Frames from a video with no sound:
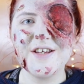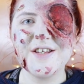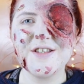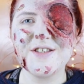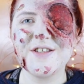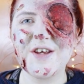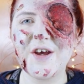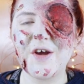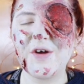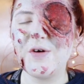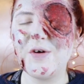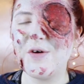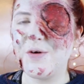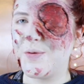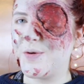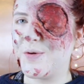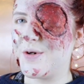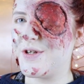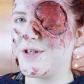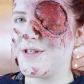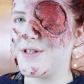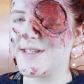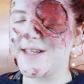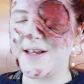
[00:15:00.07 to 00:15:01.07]
so
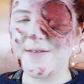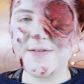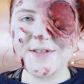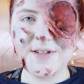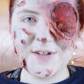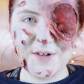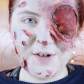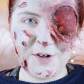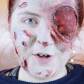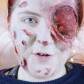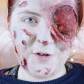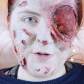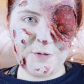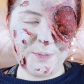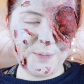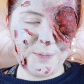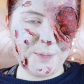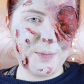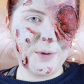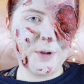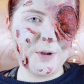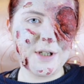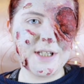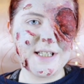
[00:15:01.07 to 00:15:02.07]
once I've sort
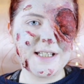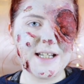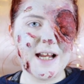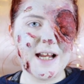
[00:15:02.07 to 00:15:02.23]
of bloodied